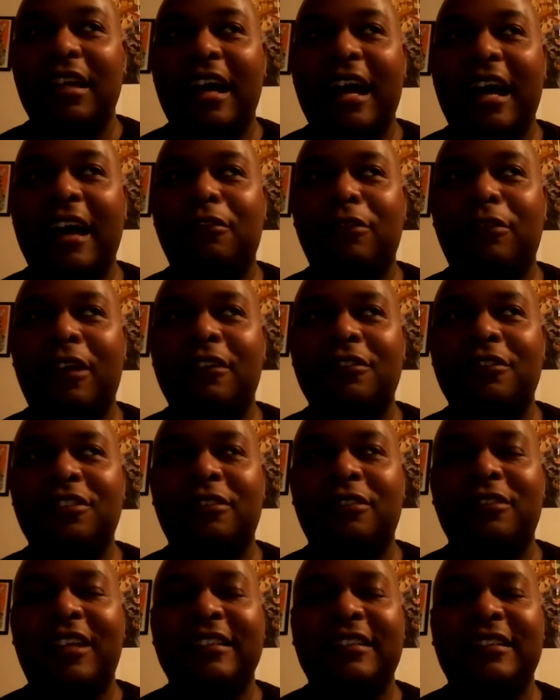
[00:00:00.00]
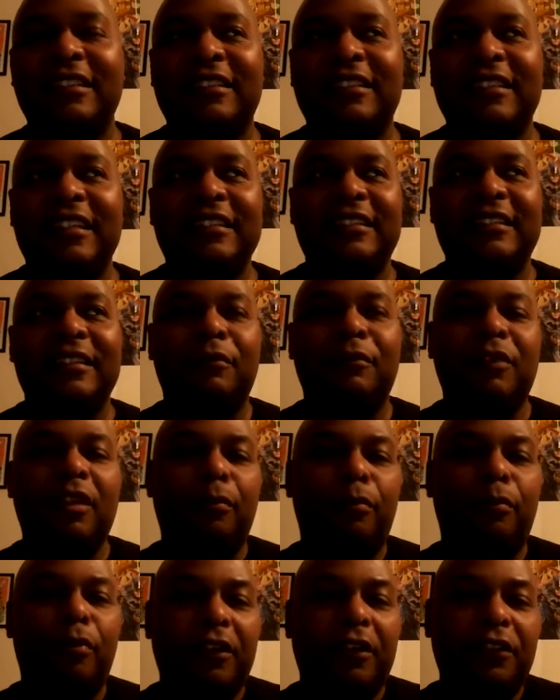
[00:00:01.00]
I would also like to see some of the
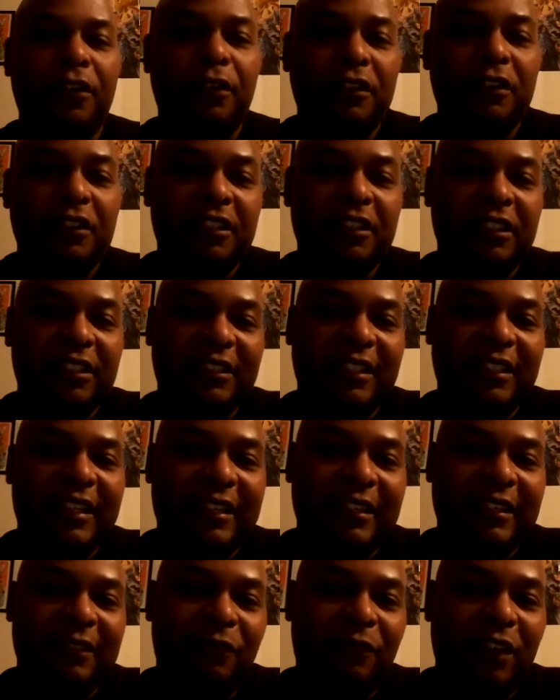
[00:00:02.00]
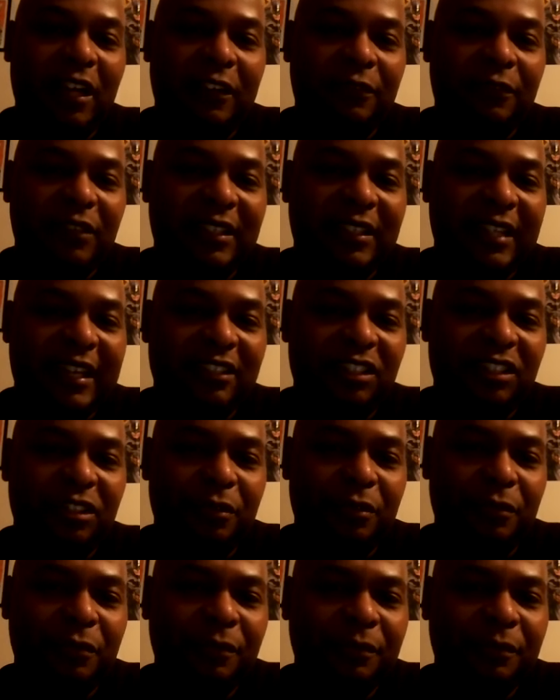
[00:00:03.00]
Brotherhood get involved in that too.